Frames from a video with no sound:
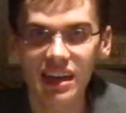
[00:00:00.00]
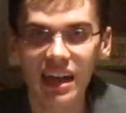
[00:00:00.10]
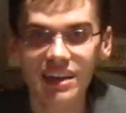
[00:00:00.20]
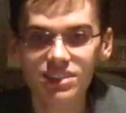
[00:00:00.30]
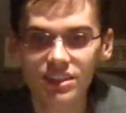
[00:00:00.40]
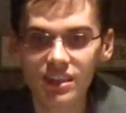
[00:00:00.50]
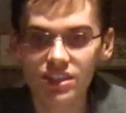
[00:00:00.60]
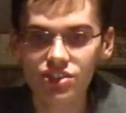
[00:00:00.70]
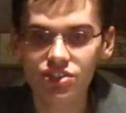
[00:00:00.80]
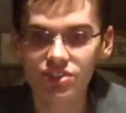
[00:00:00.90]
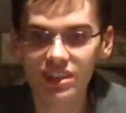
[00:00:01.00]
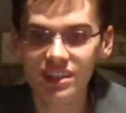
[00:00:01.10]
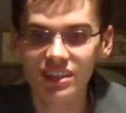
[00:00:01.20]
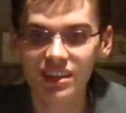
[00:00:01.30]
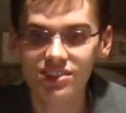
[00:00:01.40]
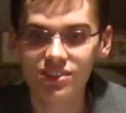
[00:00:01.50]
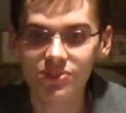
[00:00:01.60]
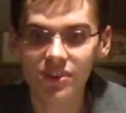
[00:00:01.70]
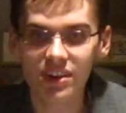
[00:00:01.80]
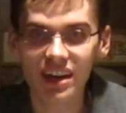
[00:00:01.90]
and to history,
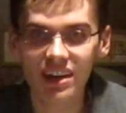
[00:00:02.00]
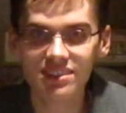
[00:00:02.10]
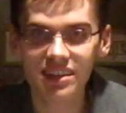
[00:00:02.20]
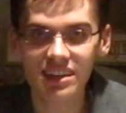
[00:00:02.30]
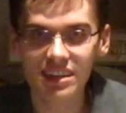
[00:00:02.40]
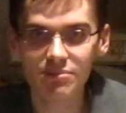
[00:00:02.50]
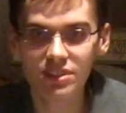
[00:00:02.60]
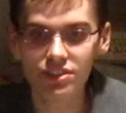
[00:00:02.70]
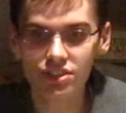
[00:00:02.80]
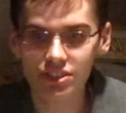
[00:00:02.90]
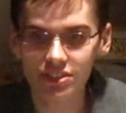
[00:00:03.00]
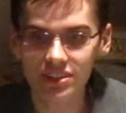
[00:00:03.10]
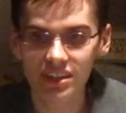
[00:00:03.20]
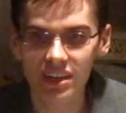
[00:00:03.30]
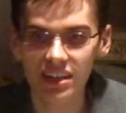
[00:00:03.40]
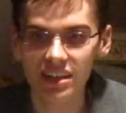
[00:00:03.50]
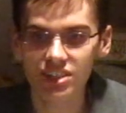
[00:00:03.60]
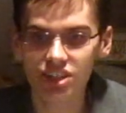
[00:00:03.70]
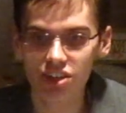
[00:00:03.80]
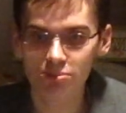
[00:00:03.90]
so far as I am concerned, it
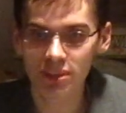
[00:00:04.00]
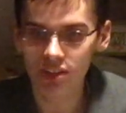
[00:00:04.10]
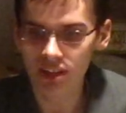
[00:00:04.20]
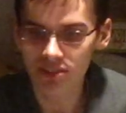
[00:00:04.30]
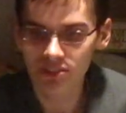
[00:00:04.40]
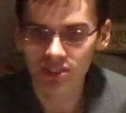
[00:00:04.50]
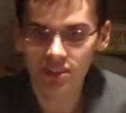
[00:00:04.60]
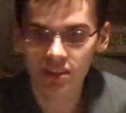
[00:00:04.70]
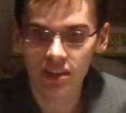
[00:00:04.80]
shall be left.